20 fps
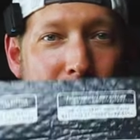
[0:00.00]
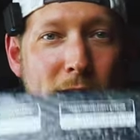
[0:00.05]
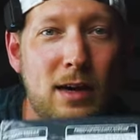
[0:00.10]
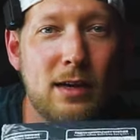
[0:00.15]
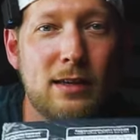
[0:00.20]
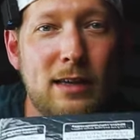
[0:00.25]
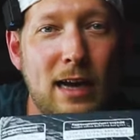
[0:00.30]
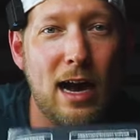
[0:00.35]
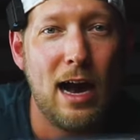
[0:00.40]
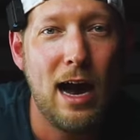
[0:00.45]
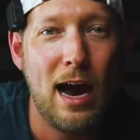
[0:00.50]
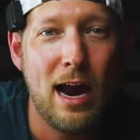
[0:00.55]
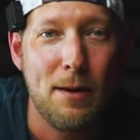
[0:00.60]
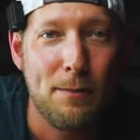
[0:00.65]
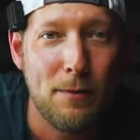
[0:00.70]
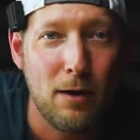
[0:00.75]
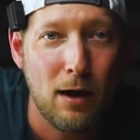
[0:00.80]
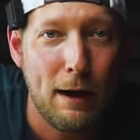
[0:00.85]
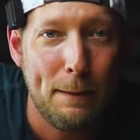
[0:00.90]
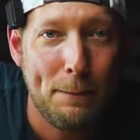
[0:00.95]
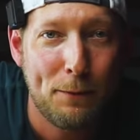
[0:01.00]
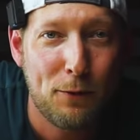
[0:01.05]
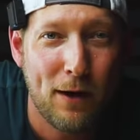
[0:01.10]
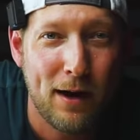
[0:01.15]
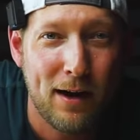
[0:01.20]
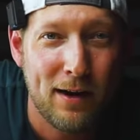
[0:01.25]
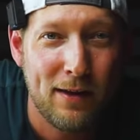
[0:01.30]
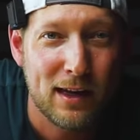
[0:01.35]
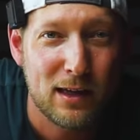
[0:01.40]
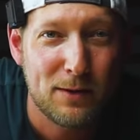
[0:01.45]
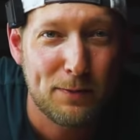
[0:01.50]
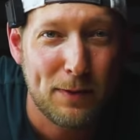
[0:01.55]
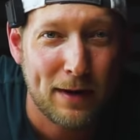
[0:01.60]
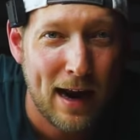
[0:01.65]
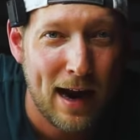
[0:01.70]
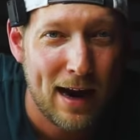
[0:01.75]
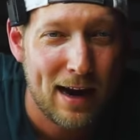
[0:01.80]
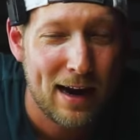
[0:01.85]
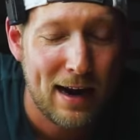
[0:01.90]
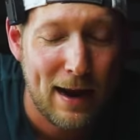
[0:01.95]
because I am upgrading this
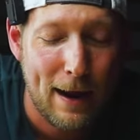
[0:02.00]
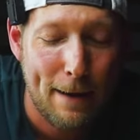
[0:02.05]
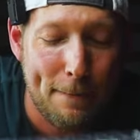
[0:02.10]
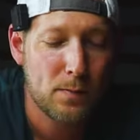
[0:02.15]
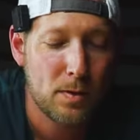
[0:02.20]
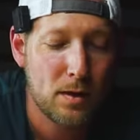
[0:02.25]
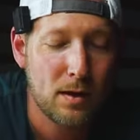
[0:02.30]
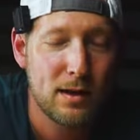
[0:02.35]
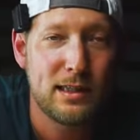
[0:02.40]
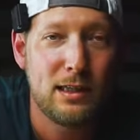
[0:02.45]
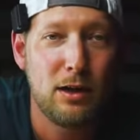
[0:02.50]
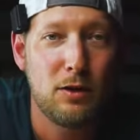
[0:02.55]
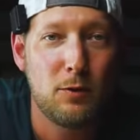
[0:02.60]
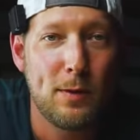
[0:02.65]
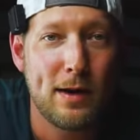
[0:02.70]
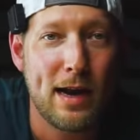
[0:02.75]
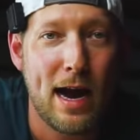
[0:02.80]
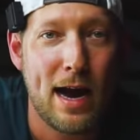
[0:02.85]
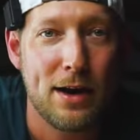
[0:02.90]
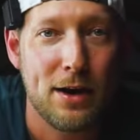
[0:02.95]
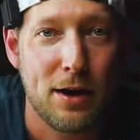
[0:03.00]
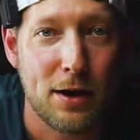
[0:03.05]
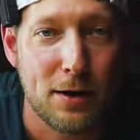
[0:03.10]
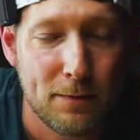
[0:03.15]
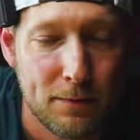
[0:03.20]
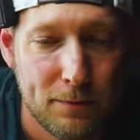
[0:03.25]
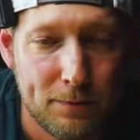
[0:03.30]
guy today. Let's see what we got in here.